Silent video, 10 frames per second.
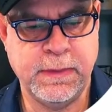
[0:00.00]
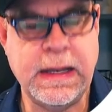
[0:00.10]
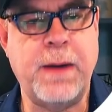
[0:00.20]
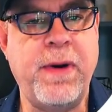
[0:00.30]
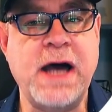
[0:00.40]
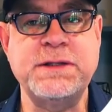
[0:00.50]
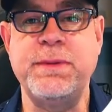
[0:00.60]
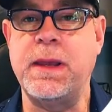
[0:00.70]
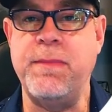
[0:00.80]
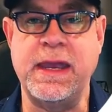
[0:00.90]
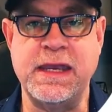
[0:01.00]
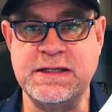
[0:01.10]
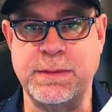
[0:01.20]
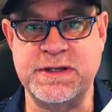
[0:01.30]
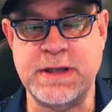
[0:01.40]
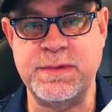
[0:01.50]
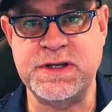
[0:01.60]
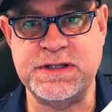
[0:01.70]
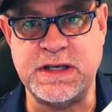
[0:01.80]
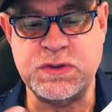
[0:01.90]
Now, possibly I'm making some
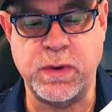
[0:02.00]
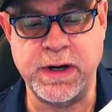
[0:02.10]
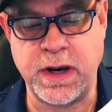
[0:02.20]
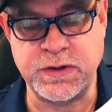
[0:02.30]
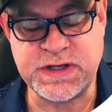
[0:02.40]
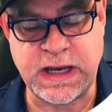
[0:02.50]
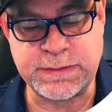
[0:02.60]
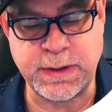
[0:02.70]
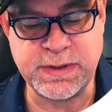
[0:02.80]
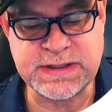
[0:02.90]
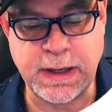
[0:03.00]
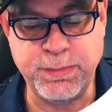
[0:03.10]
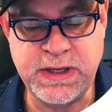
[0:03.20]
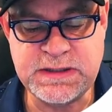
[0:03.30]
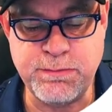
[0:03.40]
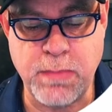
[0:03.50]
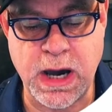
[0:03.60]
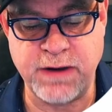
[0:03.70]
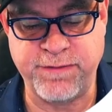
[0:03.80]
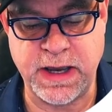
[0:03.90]
assumptions as to what it understands, but I'm going to say, please
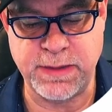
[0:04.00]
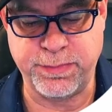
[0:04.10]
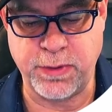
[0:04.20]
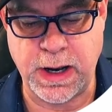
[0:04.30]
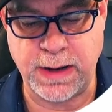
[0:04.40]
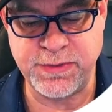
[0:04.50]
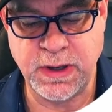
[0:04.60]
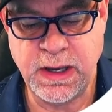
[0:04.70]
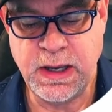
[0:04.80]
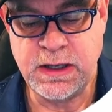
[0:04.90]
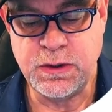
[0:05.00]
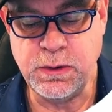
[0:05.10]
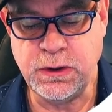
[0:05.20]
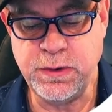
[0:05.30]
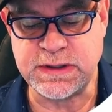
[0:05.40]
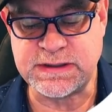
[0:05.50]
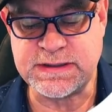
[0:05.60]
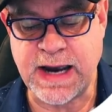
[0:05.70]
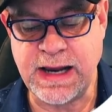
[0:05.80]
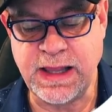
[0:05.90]
modify the prompt to include a
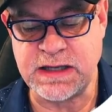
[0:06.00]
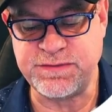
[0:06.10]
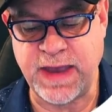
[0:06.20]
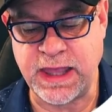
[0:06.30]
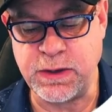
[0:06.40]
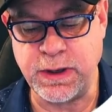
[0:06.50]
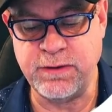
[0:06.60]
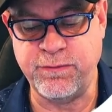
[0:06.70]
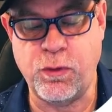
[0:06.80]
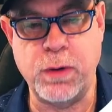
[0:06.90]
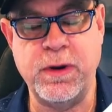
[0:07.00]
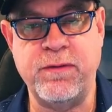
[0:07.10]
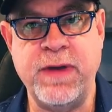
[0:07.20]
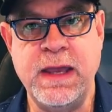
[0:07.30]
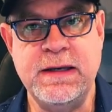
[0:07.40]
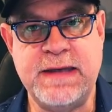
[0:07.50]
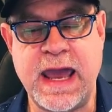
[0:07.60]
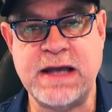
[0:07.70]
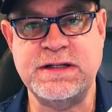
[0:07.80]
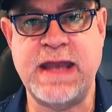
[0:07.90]
stylized value in the form of
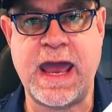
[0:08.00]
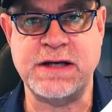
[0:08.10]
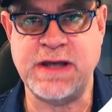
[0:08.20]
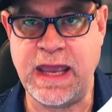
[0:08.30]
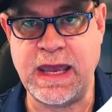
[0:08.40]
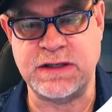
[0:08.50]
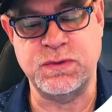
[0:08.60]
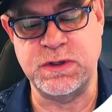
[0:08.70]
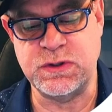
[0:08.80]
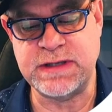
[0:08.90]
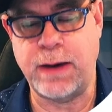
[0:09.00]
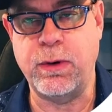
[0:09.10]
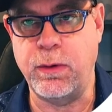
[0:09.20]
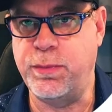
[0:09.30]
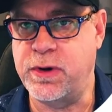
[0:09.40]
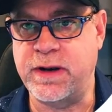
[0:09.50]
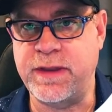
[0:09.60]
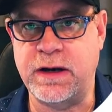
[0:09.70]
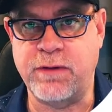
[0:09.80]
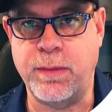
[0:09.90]
--s, which is how we would put it at the
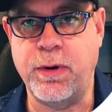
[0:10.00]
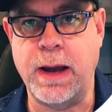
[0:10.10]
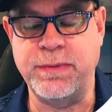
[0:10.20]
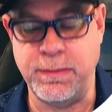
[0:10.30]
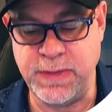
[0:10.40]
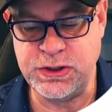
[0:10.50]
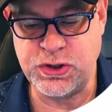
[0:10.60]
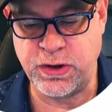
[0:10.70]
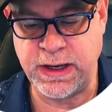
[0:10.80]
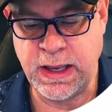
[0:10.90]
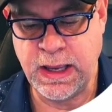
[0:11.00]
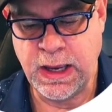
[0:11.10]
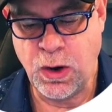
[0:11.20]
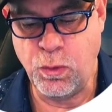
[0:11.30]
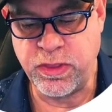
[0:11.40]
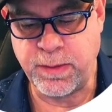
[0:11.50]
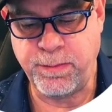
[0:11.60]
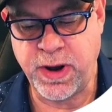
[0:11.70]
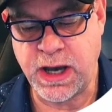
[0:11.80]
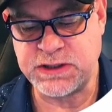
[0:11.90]
end of our prompt in Midjourney, with a
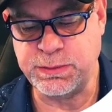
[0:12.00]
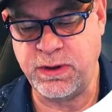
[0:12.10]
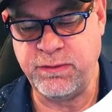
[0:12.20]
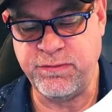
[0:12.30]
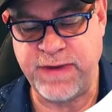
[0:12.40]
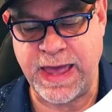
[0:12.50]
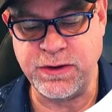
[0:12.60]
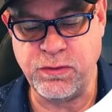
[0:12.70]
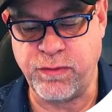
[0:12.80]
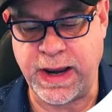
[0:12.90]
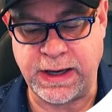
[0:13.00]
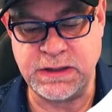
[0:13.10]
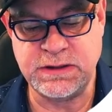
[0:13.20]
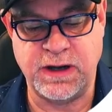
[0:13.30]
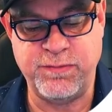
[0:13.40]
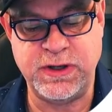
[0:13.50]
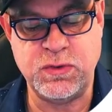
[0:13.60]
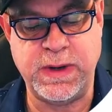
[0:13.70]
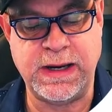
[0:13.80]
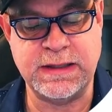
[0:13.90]
possible value range of
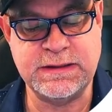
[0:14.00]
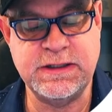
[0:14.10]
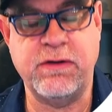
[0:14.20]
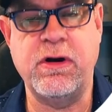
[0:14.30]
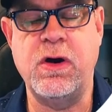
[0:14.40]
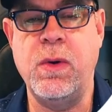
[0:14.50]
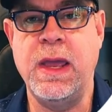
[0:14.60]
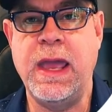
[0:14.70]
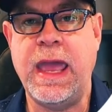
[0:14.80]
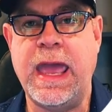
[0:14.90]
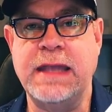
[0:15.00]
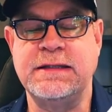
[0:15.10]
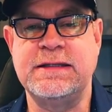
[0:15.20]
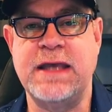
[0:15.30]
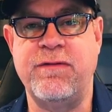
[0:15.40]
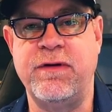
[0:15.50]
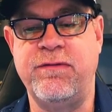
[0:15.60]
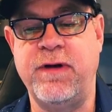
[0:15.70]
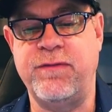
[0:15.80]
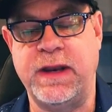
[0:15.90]
between 0 and
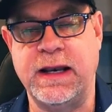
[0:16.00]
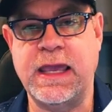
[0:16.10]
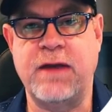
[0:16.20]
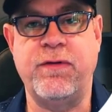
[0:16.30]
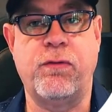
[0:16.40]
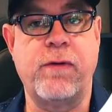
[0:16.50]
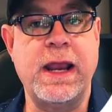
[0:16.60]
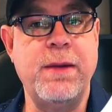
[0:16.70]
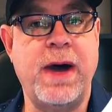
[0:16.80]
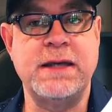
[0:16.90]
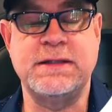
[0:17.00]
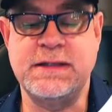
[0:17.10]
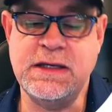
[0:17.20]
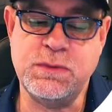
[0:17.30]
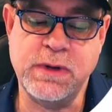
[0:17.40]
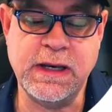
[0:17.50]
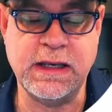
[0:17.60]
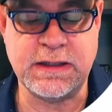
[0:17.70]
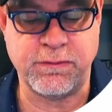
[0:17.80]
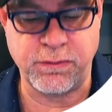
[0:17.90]
750. And again, if it randomizes this, we're going to
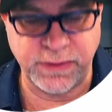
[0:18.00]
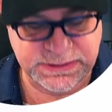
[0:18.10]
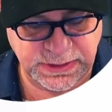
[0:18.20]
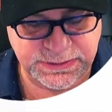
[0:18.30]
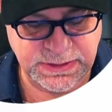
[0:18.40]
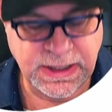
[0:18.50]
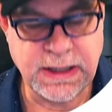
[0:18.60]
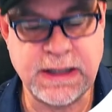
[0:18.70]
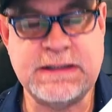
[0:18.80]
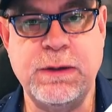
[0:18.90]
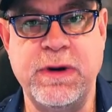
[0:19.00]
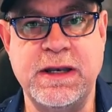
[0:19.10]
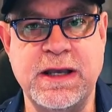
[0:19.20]
get different results. Let's see what it